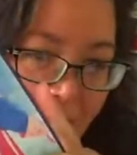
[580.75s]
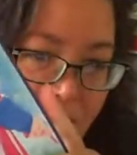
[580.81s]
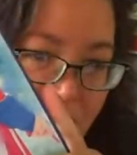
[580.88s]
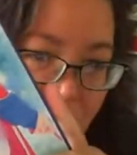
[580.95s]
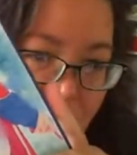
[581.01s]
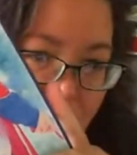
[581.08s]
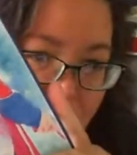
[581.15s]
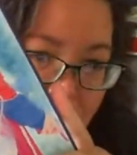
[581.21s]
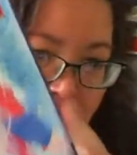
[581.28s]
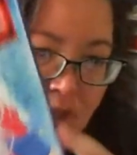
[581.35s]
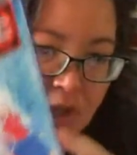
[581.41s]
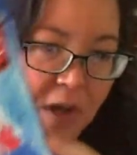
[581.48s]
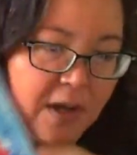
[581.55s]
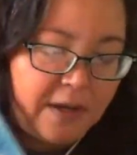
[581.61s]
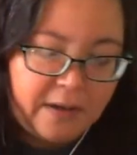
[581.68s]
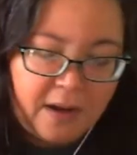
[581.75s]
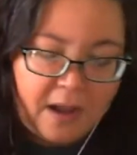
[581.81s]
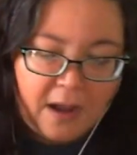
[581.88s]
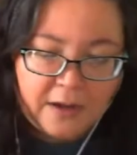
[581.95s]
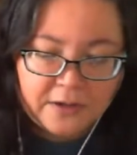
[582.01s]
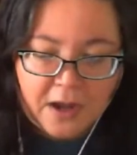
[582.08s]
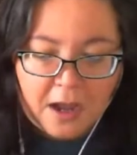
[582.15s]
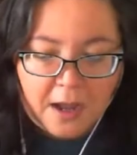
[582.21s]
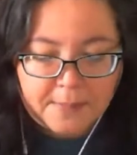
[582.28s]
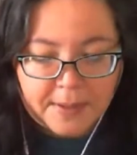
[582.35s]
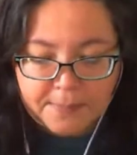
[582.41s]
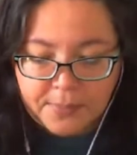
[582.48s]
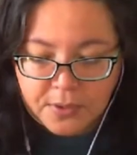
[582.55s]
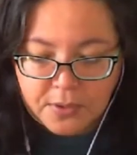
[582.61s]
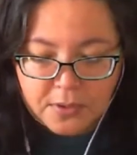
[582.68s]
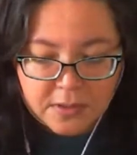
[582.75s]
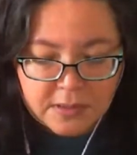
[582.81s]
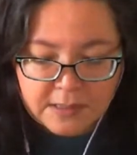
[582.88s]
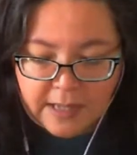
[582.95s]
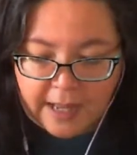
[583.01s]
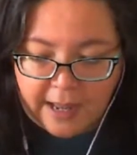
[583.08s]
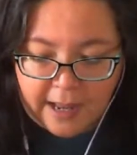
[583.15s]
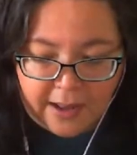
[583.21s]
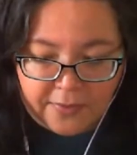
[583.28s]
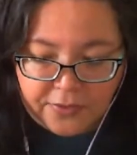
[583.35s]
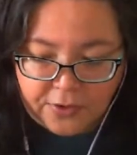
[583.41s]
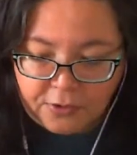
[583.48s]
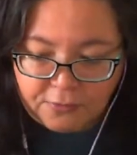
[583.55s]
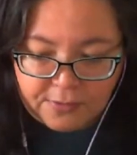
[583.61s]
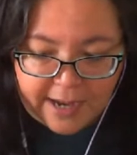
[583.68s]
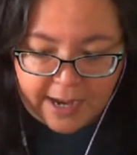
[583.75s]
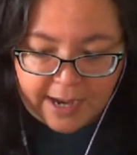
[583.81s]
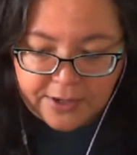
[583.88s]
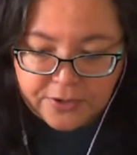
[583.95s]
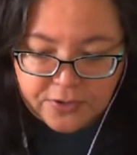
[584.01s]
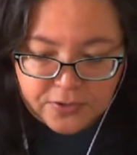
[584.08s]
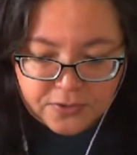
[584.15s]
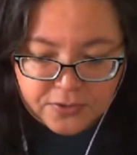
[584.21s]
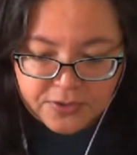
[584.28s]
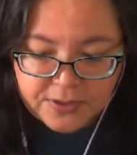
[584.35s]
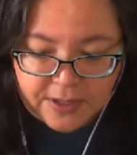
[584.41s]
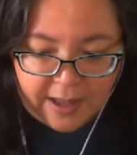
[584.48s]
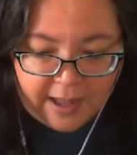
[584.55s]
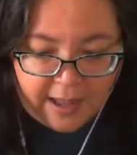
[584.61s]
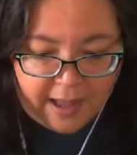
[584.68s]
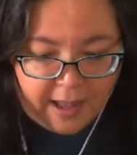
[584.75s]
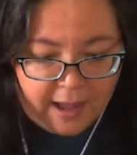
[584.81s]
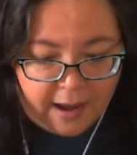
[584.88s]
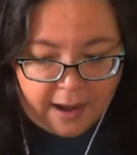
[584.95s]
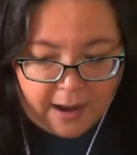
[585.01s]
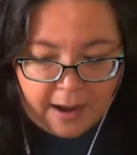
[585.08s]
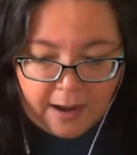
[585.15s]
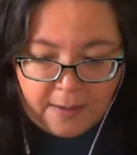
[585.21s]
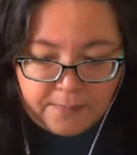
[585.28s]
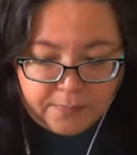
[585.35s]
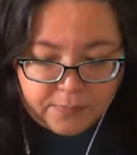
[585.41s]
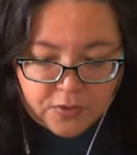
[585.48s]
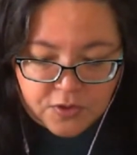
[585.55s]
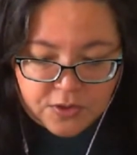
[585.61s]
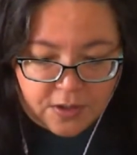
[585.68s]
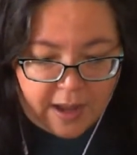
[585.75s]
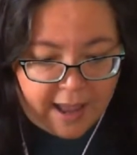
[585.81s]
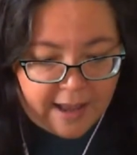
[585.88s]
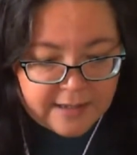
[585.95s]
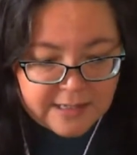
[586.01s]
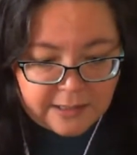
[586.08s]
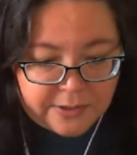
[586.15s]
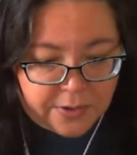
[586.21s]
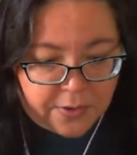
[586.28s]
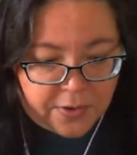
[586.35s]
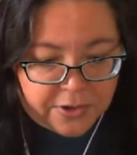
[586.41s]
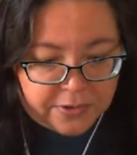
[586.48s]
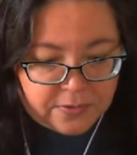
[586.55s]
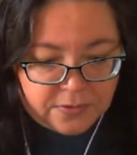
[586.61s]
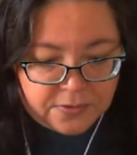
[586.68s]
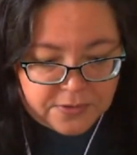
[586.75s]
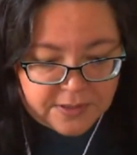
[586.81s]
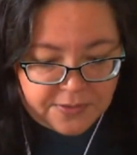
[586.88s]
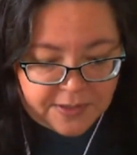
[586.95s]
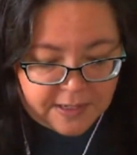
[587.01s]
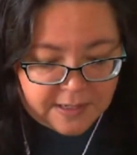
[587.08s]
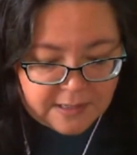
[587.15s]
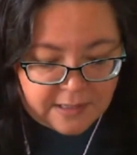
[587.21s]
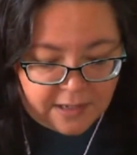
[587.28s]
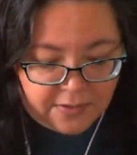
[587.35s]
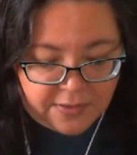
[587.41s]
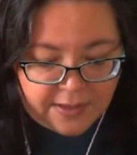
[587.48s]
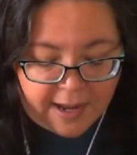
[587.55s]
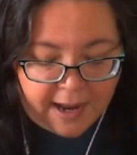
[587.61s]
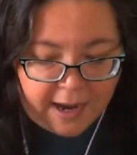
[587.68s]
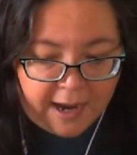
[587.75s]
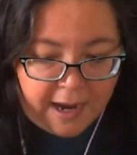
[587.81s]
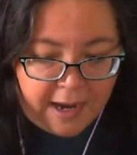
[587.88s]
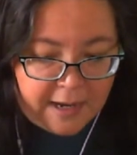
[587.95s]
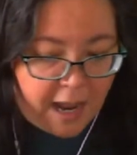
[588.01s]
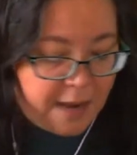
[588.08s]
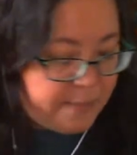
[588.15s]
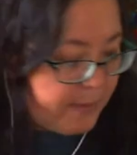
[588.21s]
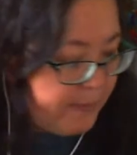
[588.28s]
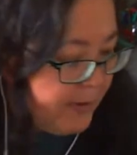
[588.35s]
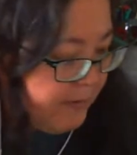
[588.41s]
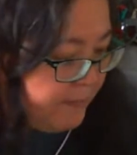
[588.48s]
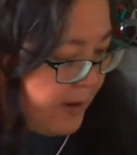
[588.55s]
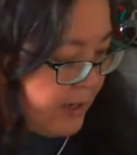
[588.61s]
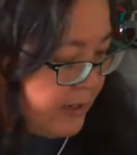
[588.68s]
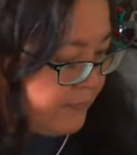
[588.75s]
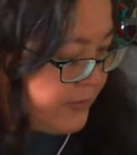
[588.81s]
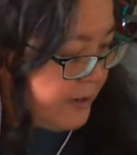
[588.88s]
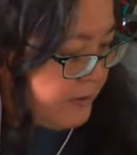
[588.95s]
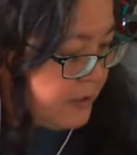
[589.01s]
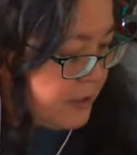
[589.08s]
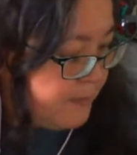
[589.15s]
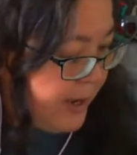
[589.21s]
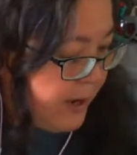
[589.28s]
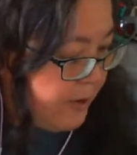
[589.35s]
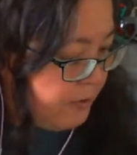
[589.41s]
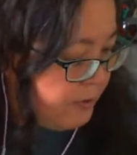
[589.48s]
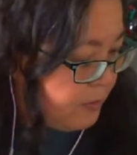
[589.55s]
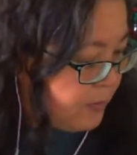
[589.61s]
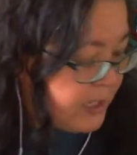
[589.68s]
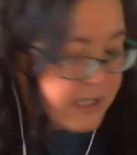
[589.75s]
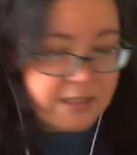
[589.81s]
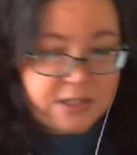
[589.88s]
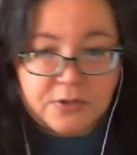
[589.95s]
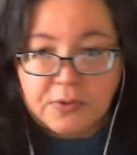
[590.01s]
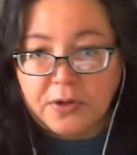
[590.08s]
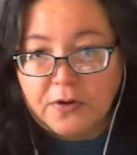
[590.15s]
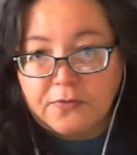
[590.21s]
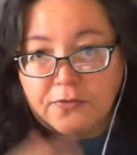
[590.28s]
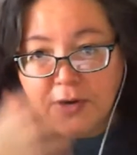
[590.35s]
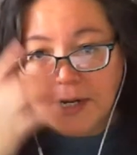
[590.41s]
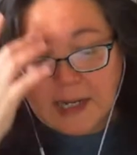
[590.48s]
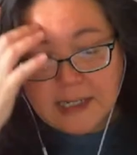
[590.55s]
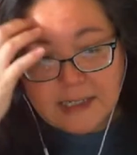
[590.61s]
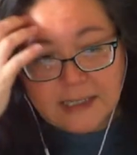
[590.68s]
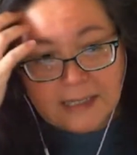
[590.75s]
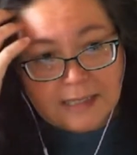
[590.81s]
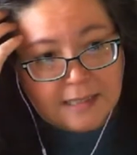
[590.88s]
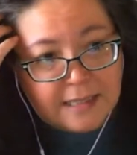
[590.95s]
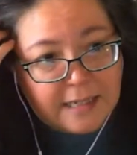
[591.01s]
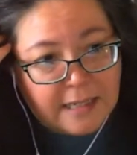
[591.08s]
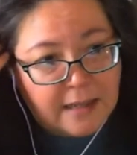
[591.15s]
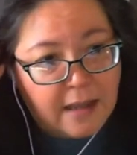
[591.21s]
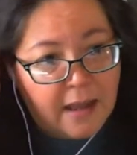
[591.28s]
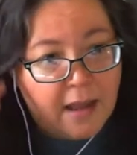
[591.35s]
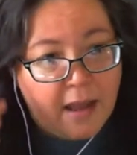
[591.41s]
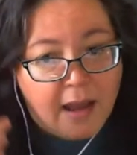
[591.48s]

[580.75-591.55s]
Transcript: have so much on comic books and the creators. Just excellent articles and things like that. And I'm a big fan of Terrence Baker and what he's doing over at ICC.